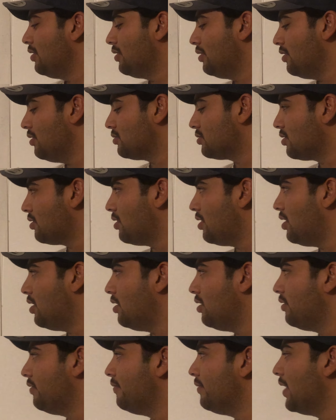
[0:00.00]
those are
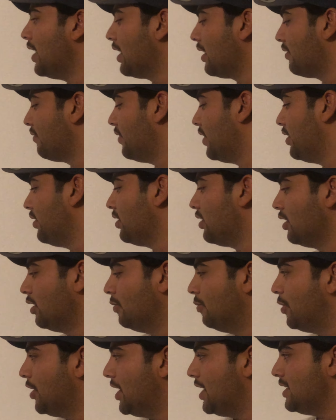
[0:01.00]
all like very
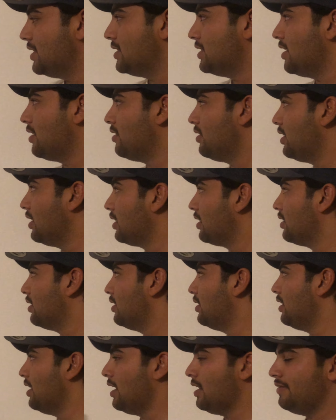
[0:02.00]
good brands that are like
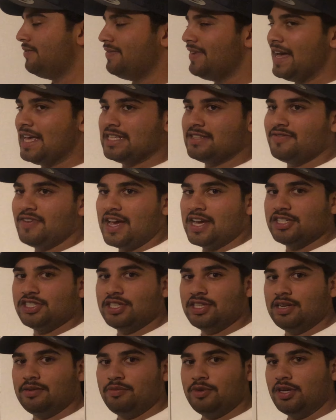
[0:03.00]
not fast
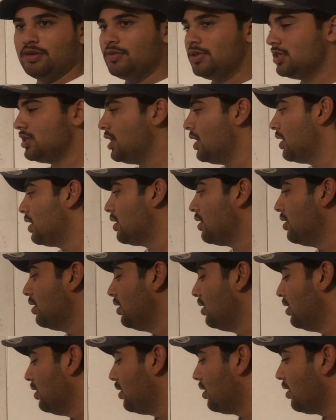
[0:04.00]
fashion and pretty much like
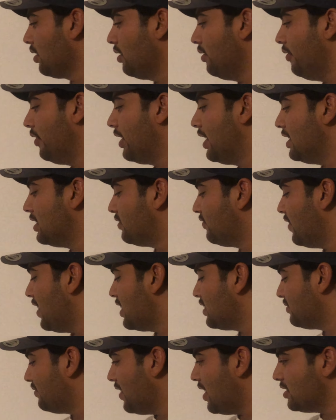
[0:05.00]
go against
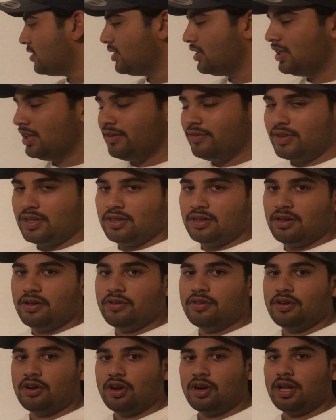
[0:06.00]
fast fashion. Even though
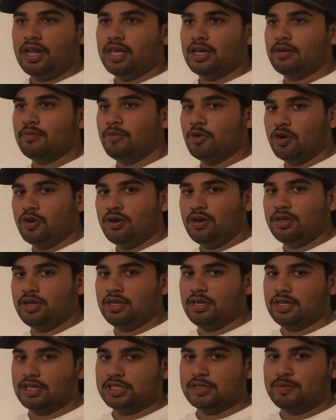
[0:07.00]
they are like more on
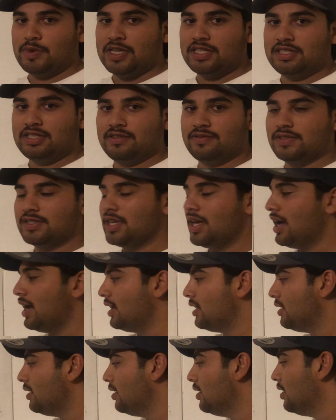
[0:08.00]
the expensive
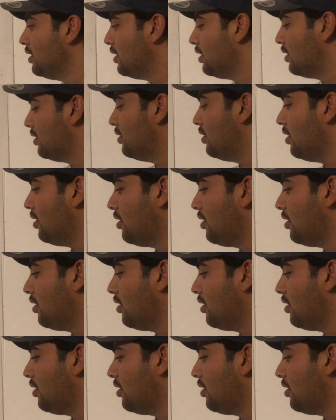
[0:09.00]
side, they